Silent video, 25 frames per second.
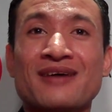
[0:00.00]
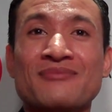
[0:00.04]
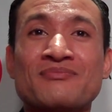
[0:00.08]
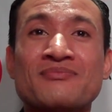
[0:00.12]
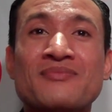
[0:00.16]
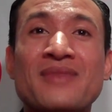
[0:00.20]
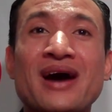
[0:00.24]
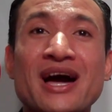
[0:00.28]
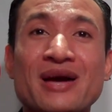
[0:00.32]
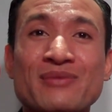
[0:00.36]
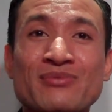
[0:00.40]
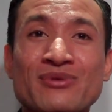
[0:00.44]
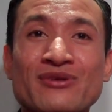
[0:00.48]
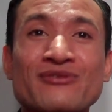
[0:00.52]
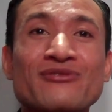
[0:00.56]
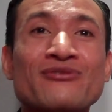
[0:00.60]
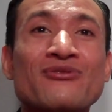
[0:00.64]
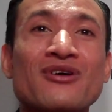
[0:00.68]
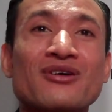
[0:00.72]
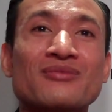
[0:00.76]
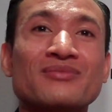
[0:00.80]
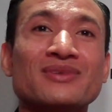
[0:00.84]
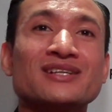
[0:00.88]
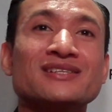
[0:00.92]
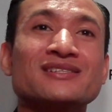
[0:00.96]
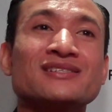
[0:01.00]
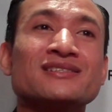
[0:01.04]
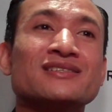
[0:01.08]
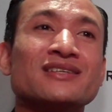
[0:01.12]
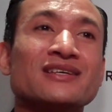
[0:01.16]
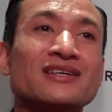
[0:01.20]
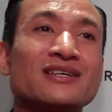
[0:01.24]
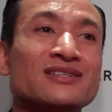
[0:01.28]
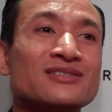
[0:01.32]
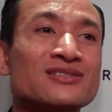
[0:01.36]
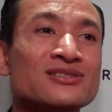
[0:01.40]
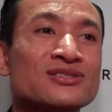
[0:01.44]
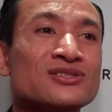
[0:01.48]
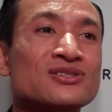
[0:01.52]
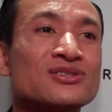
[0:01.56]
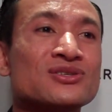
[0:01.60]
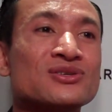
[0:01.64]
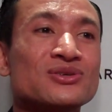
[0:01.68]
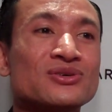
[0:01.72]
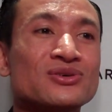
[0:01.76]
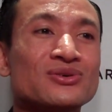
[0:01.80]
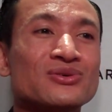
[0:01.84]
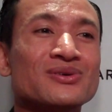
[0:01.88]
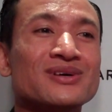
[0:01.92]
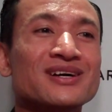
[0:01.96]
of my performance?
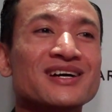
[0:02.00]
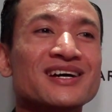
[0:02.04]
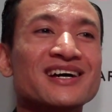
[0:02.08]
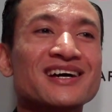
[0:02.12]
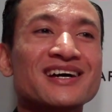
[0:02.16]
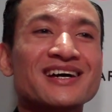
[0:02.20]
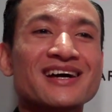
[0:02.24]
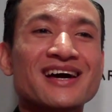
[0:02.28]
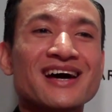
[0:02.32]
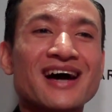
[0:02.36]
It's to